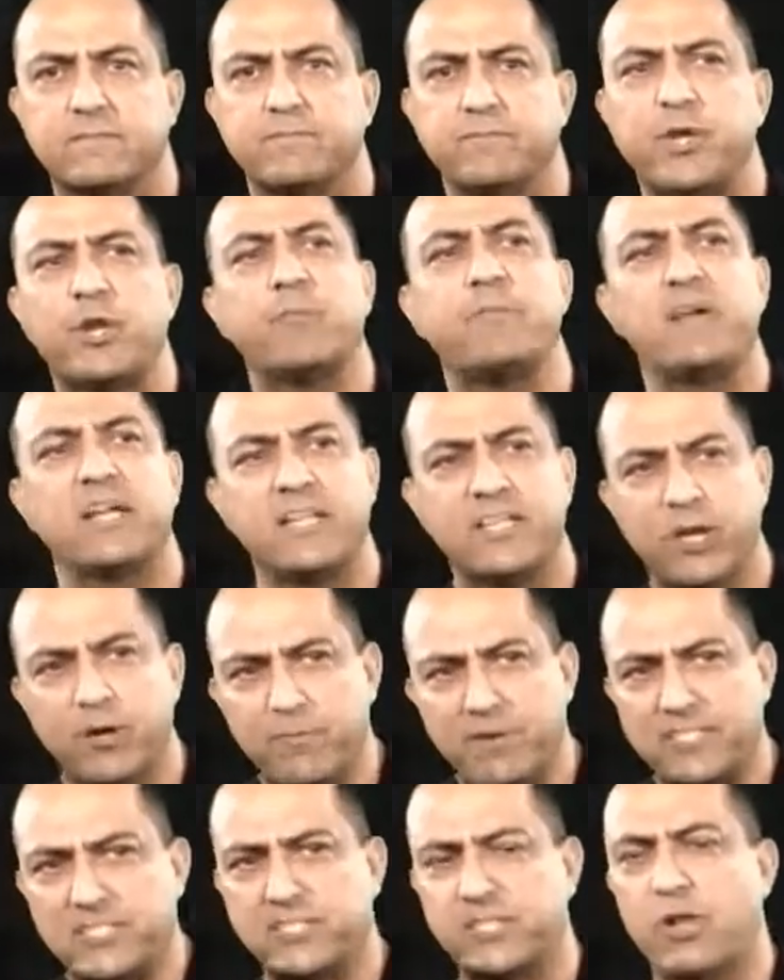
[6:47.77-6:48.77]
It'll be a little
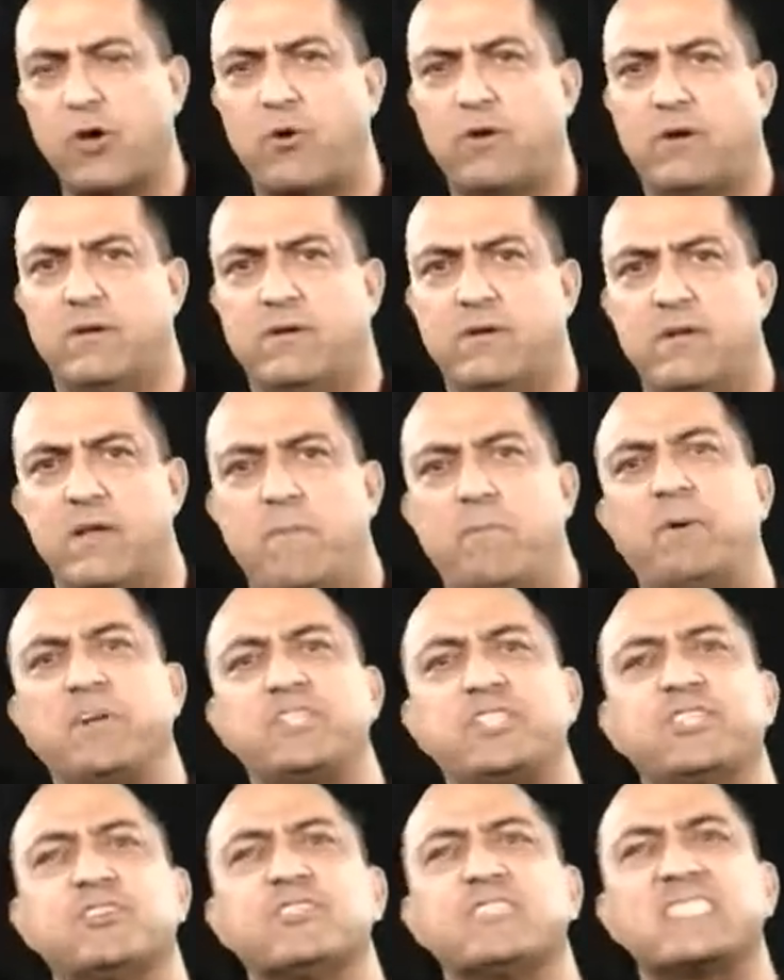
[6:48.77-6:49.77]
bit slower,
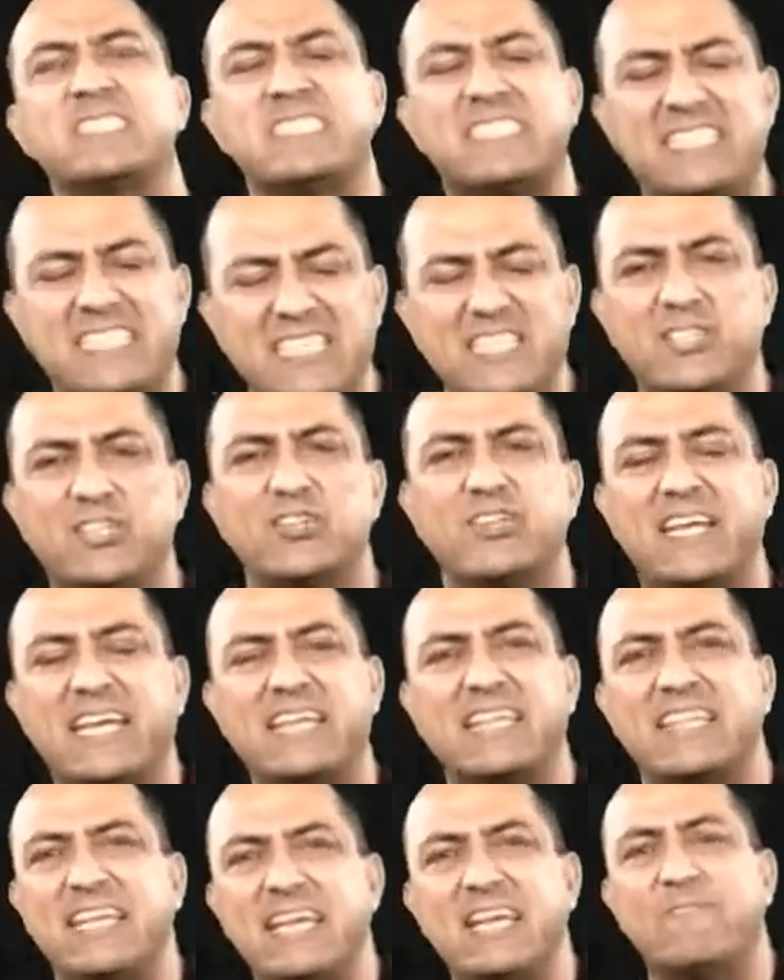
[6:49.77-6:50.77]
but you'll still
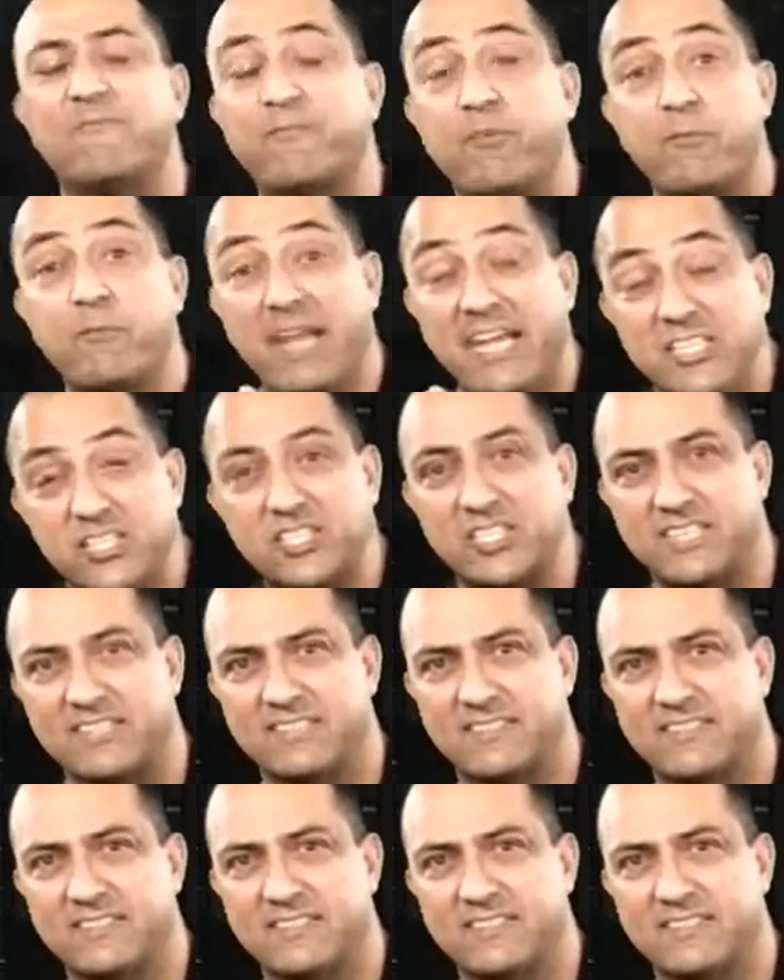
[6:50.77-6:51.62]
get the information.